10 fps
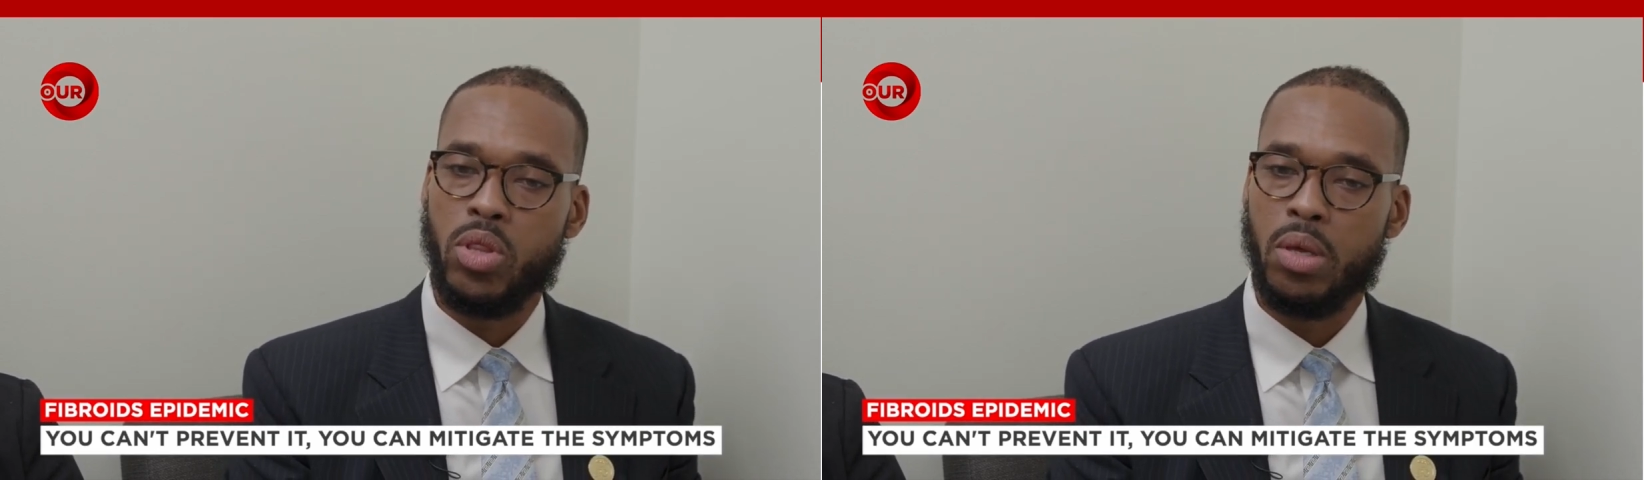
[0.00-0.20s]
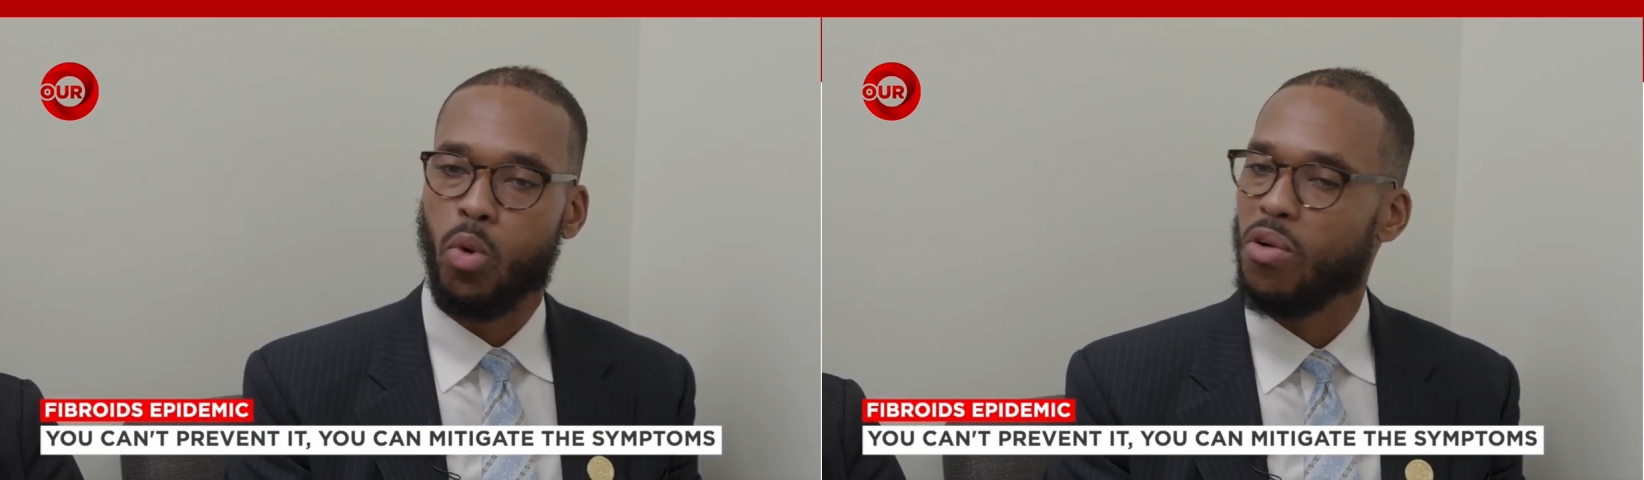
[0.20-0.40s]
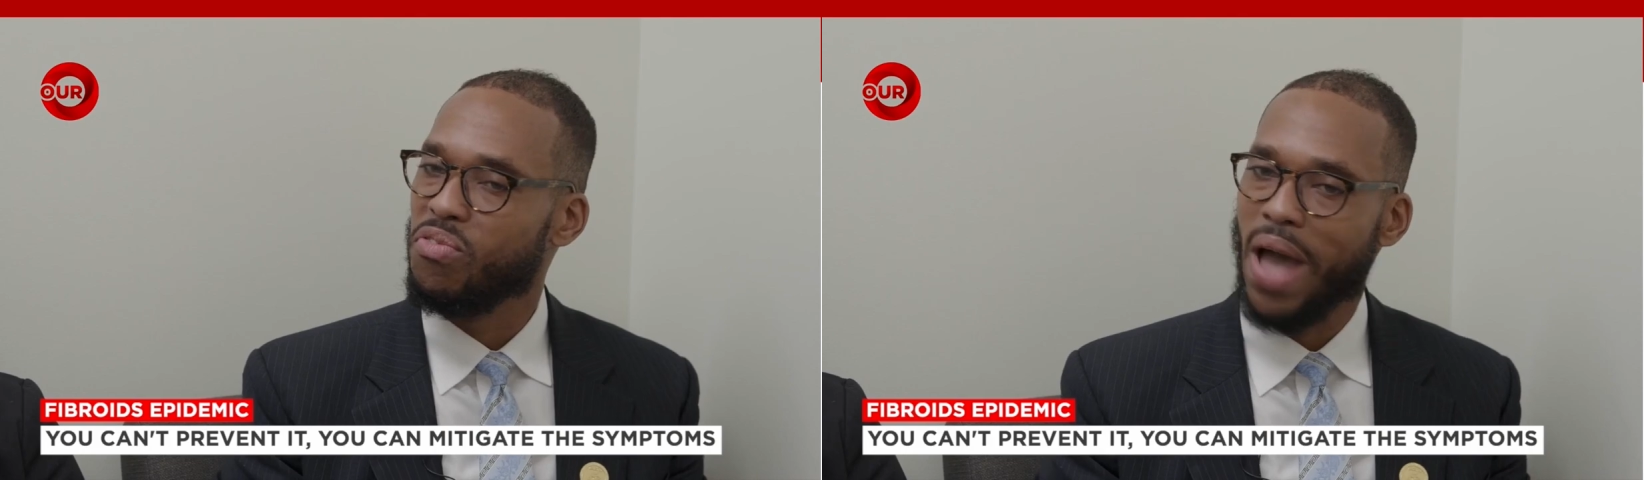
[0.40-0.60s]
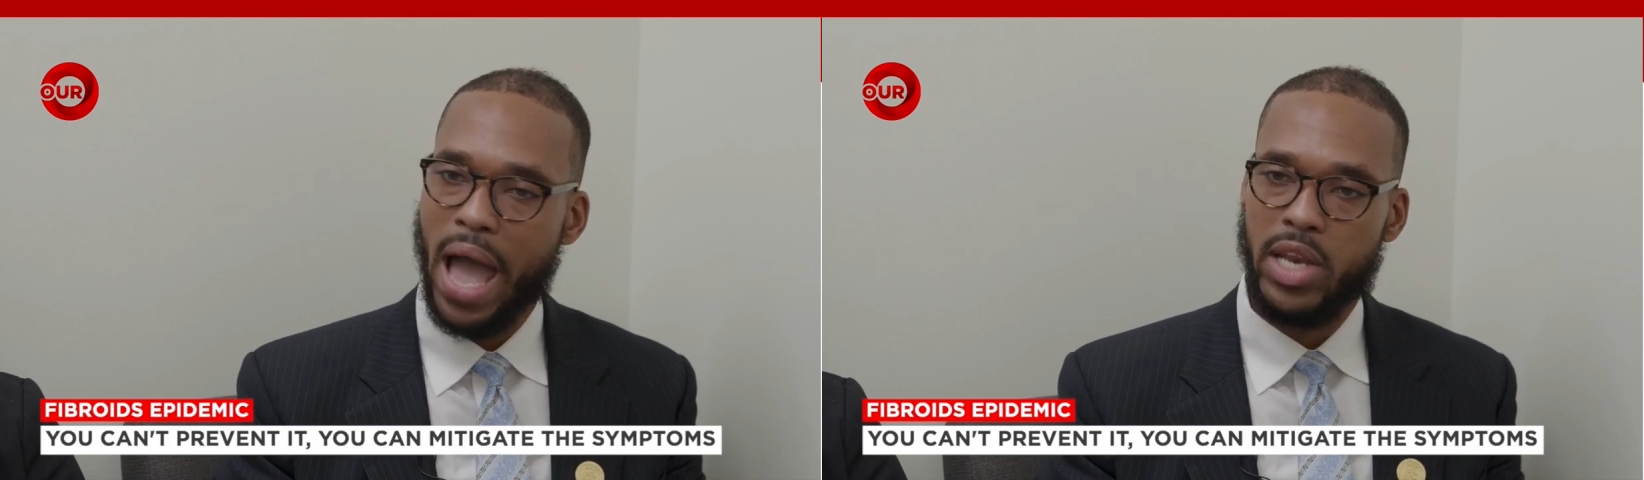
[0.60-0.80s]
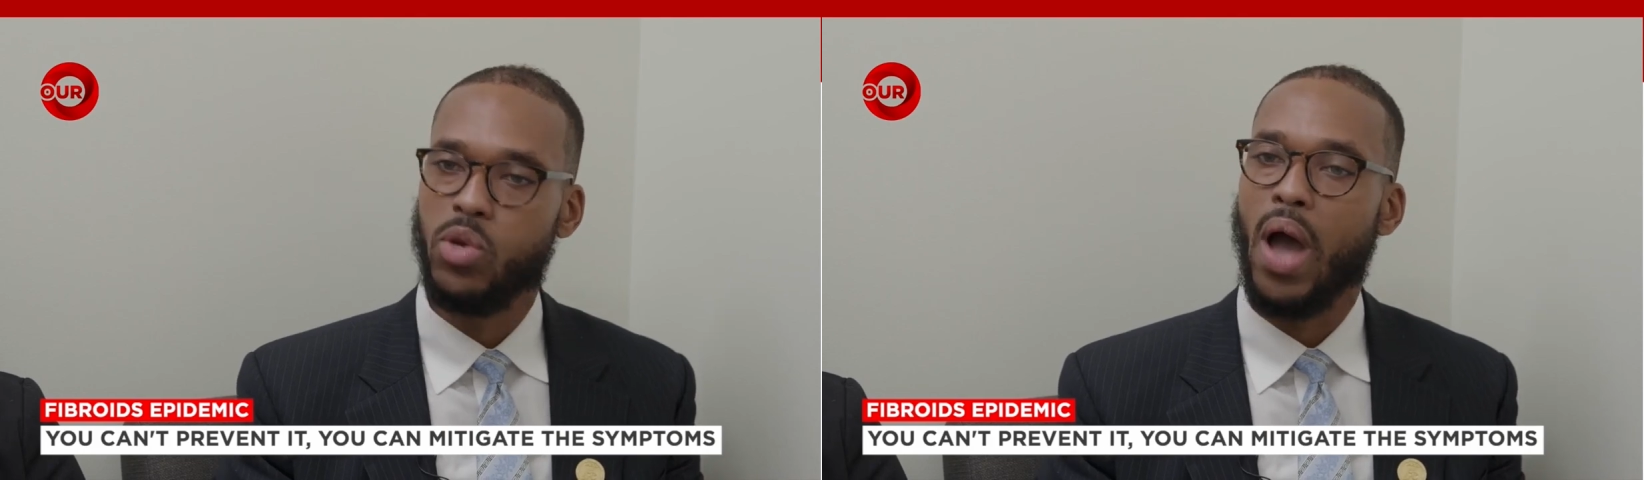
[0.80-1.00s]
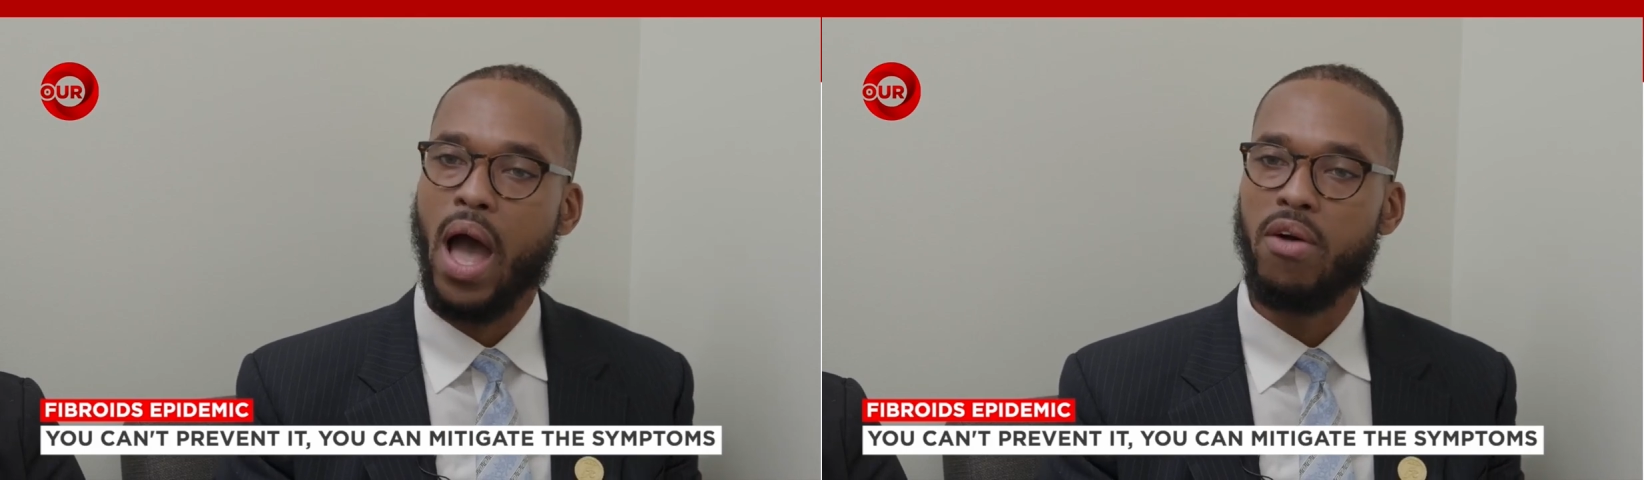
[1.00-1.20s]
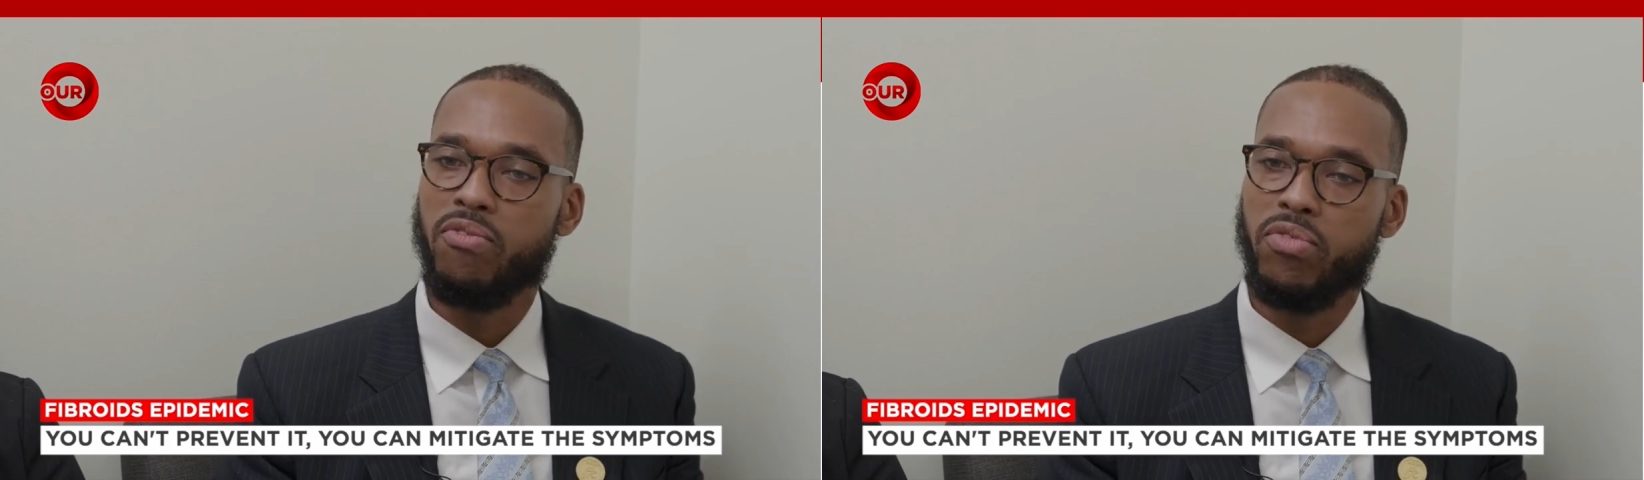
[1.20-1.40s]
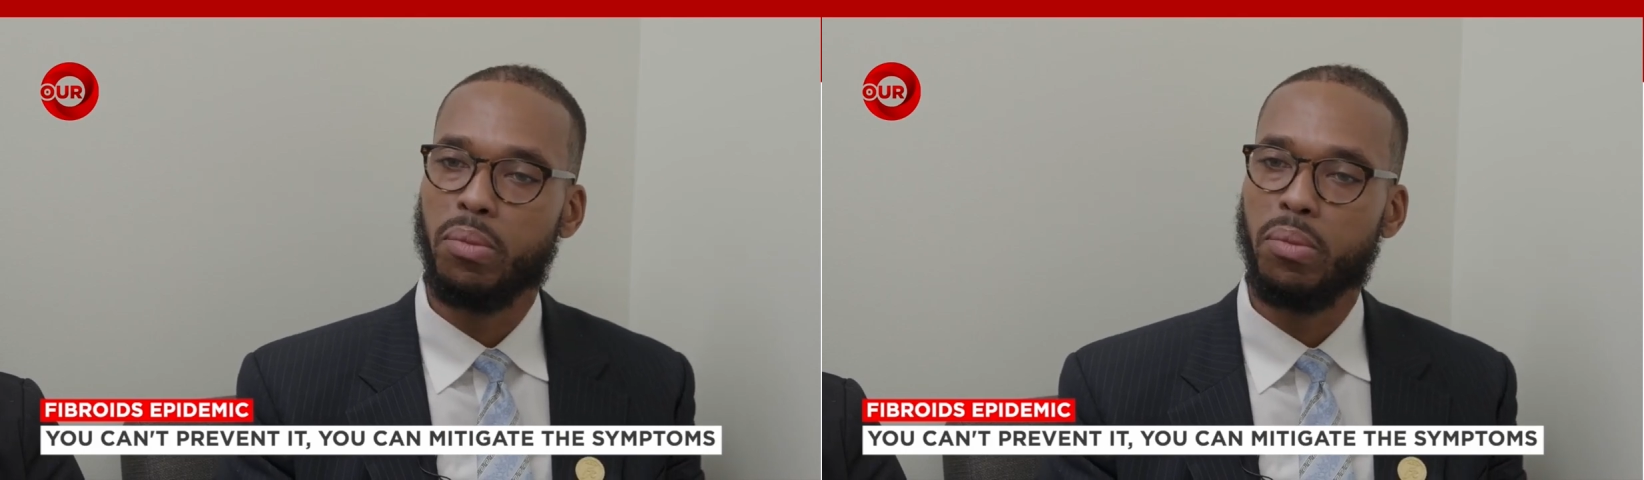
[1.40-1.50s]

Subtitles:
the more fat you have,